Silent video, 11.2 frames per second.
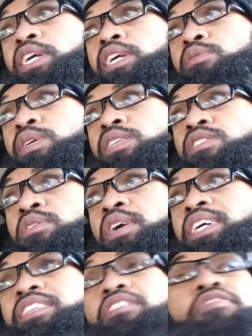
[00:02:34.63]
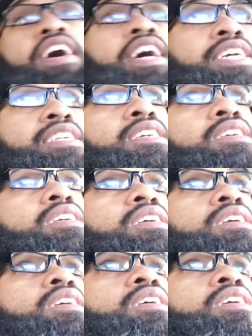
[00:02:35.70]
or undefined,
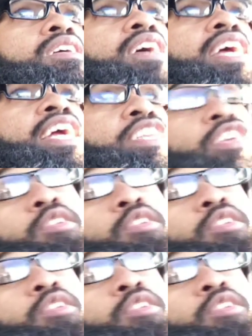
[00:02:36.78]
and you don't have